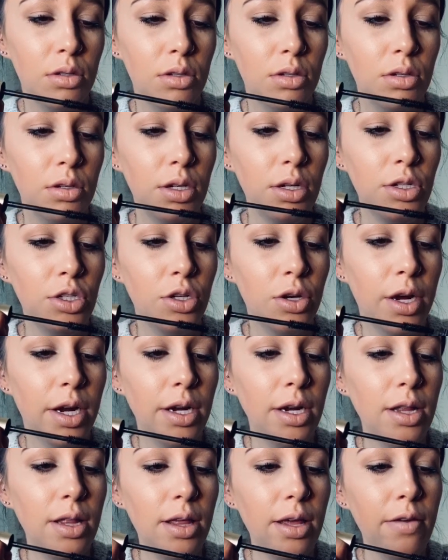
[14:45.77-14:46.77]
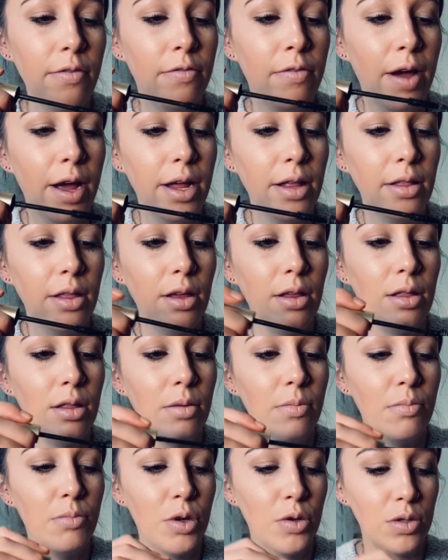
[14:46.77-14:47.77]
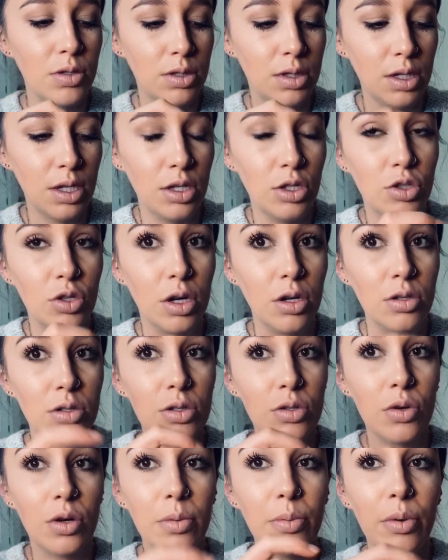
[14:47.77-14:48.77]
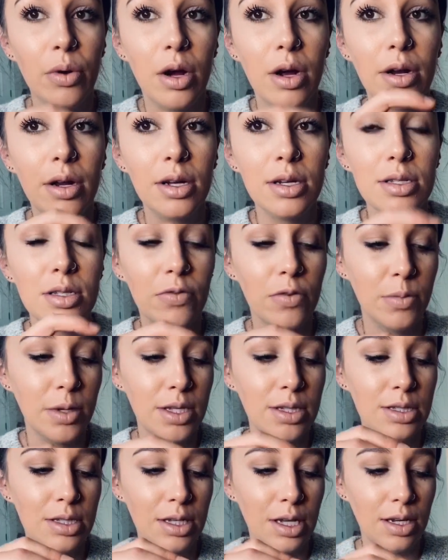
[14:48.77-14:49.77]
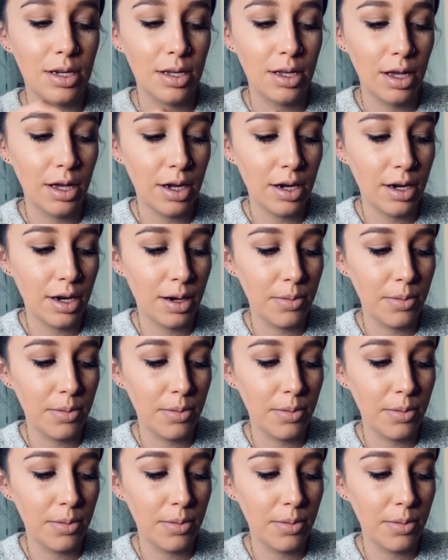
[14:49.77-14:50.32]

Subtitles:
I try to like find like the mostly drugstore products for my skincare.